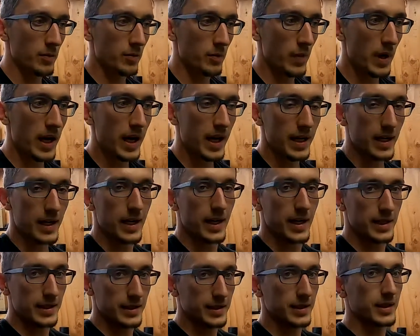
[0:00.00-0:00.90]
My
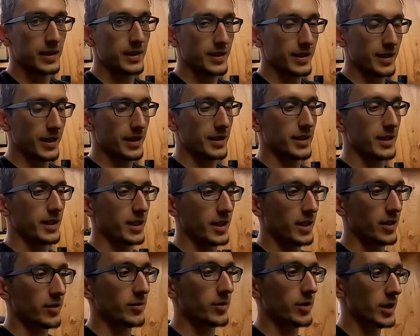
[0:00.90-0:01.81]
ideal
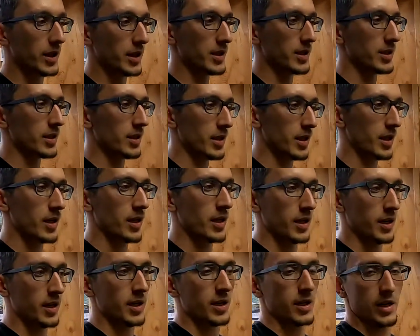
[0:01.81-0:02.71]
idea was
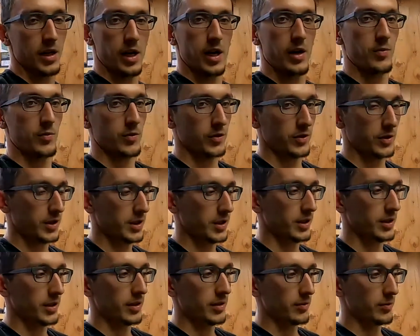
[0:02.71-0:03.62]
I put
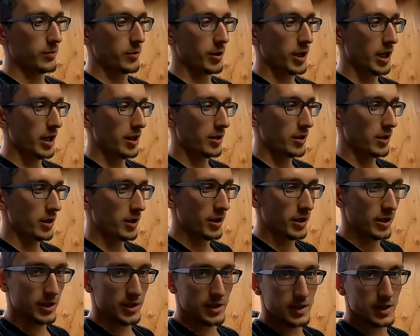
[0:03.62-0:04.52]
the wire
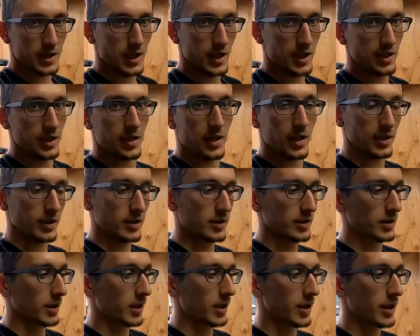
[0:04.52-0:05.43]
harness in, I
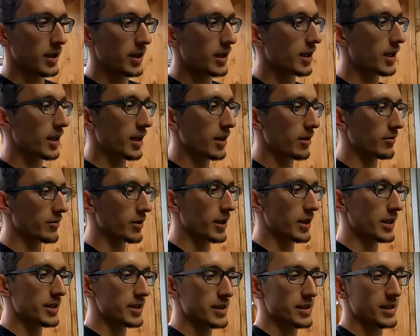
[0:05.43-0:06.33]
start it, it
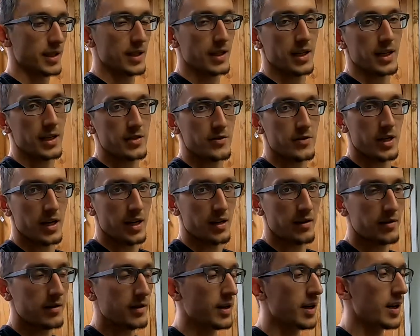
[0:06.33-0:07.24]
runs, and I
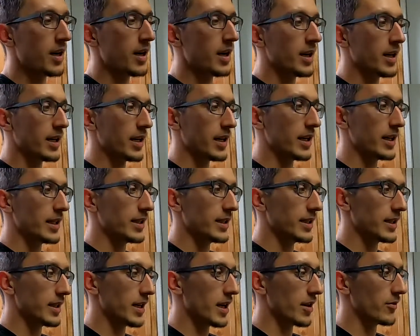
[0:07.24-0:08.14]
drive. It
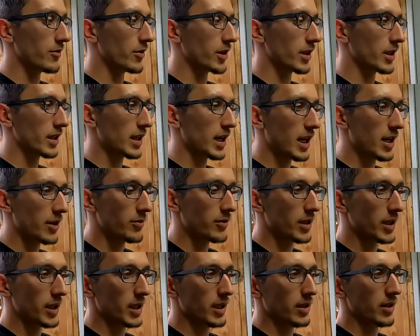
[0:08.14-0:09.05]
did not work that
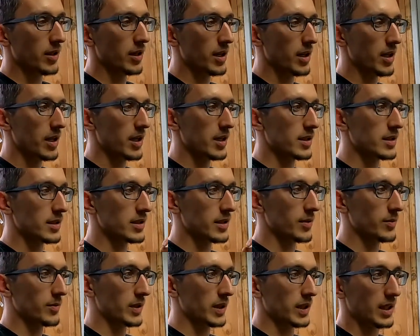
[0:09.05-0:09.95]
way.
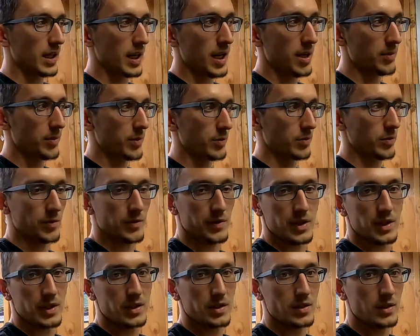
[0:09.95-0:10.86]
Something happened with
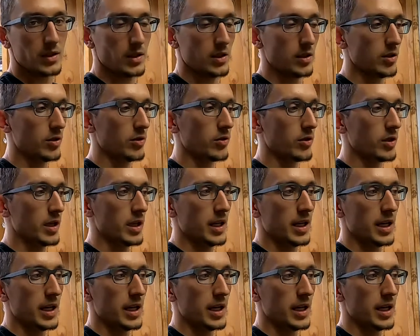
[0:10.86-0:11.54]
the ECU.